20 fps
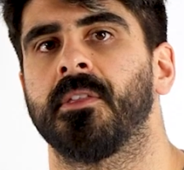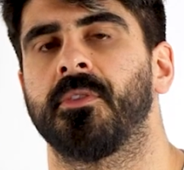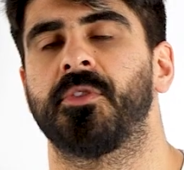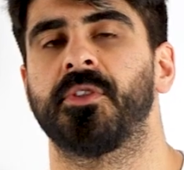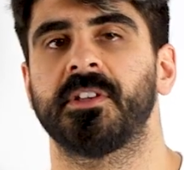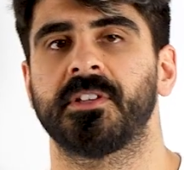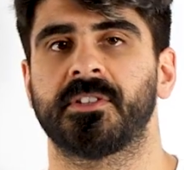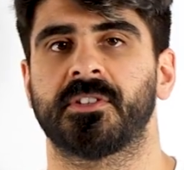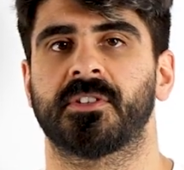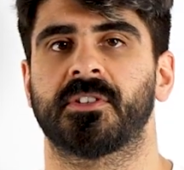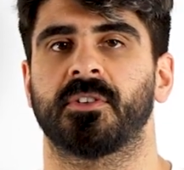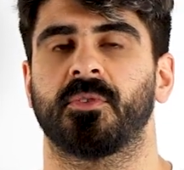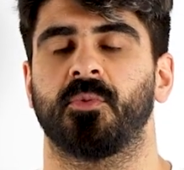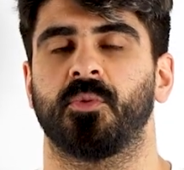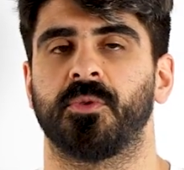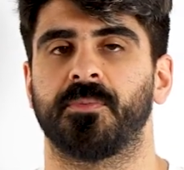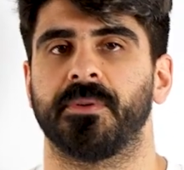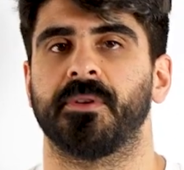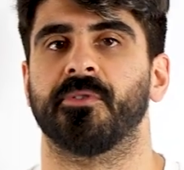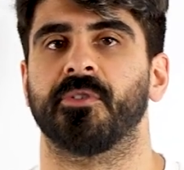This
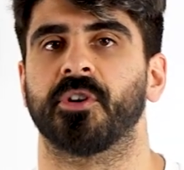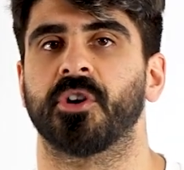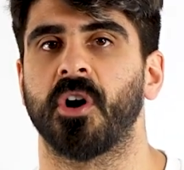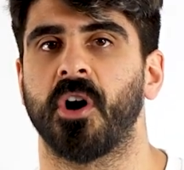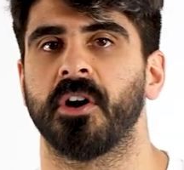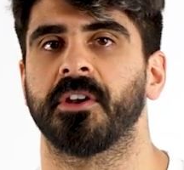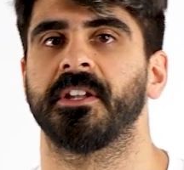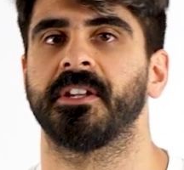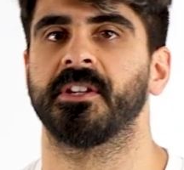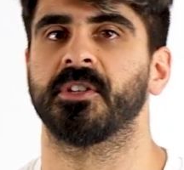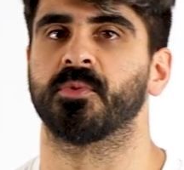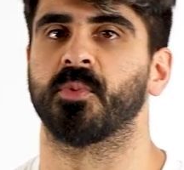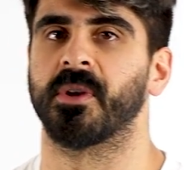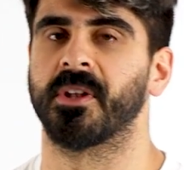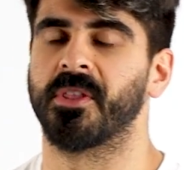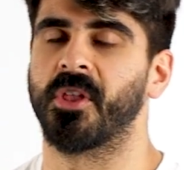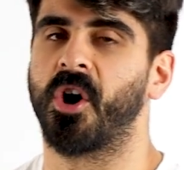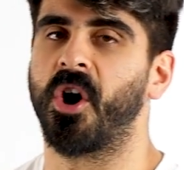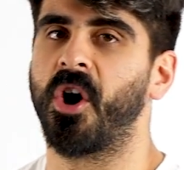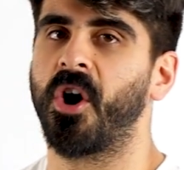would be regarded as one
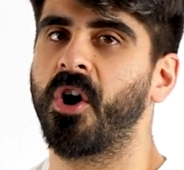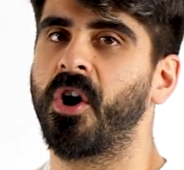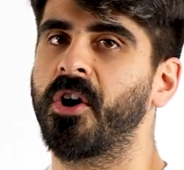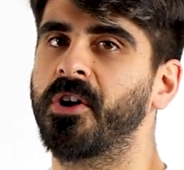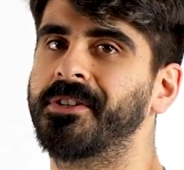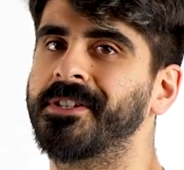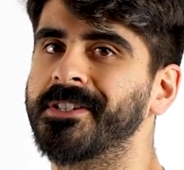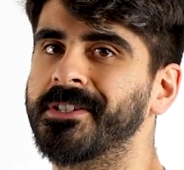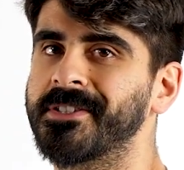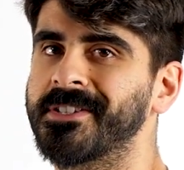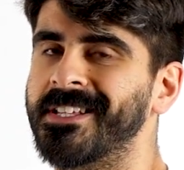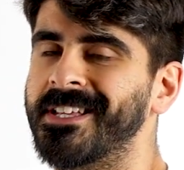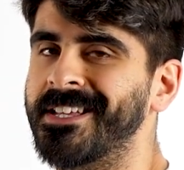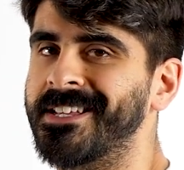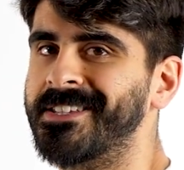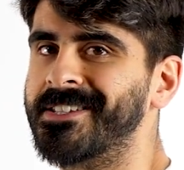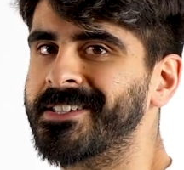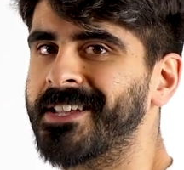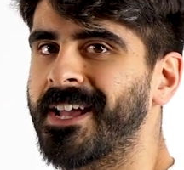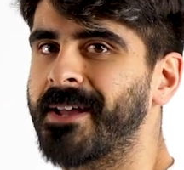of the hardest
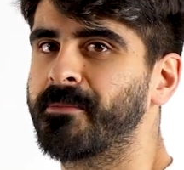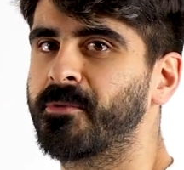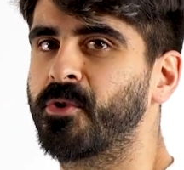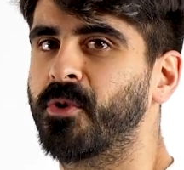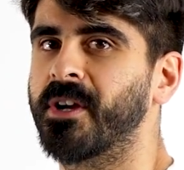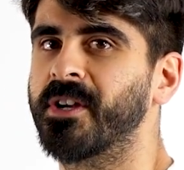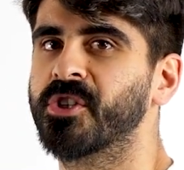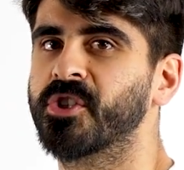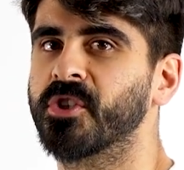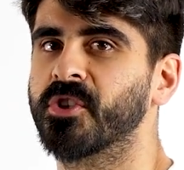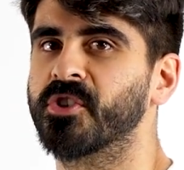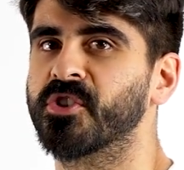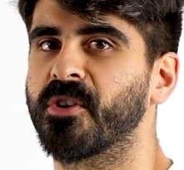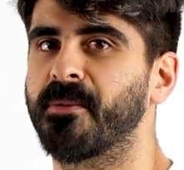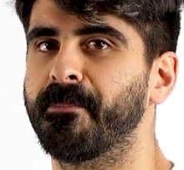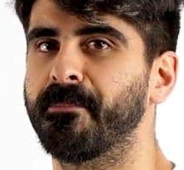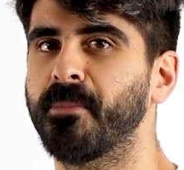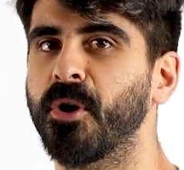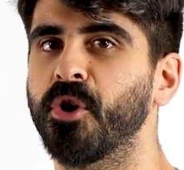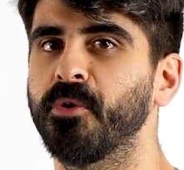exam questions
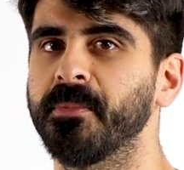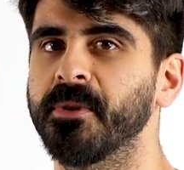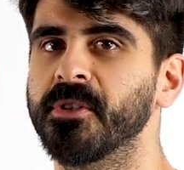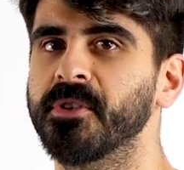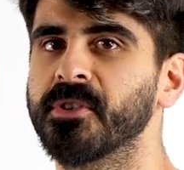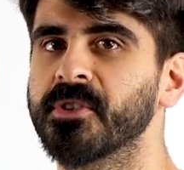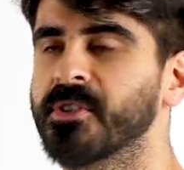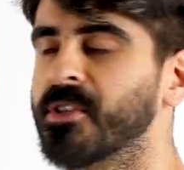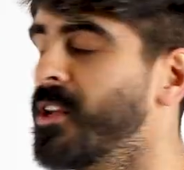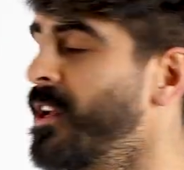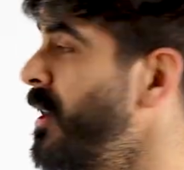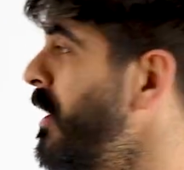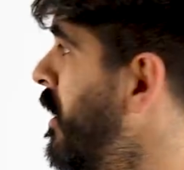on moments,